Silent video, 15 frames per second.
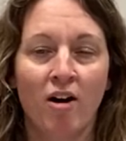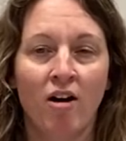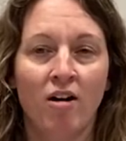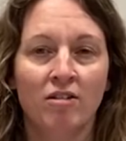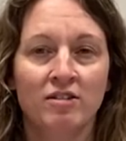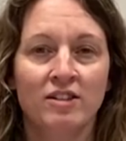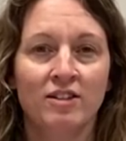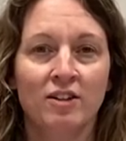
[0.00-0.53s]

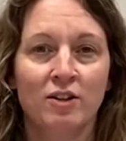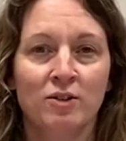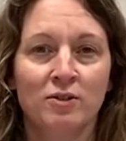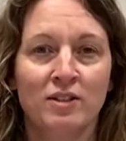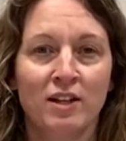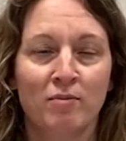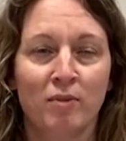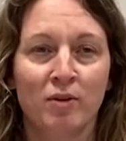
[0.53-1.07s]
also
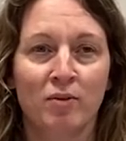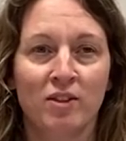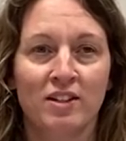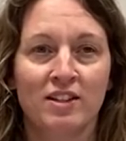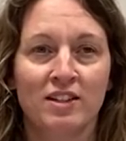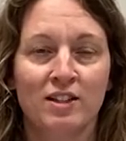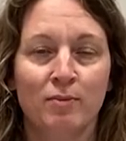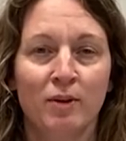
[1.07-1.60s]
someone with a
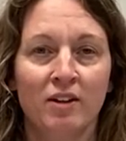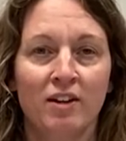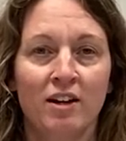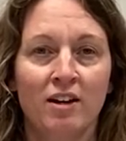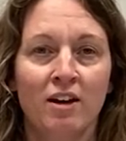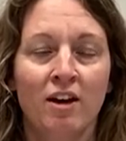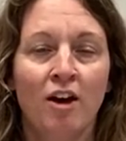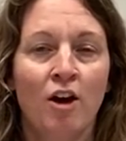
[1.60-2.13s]
disability,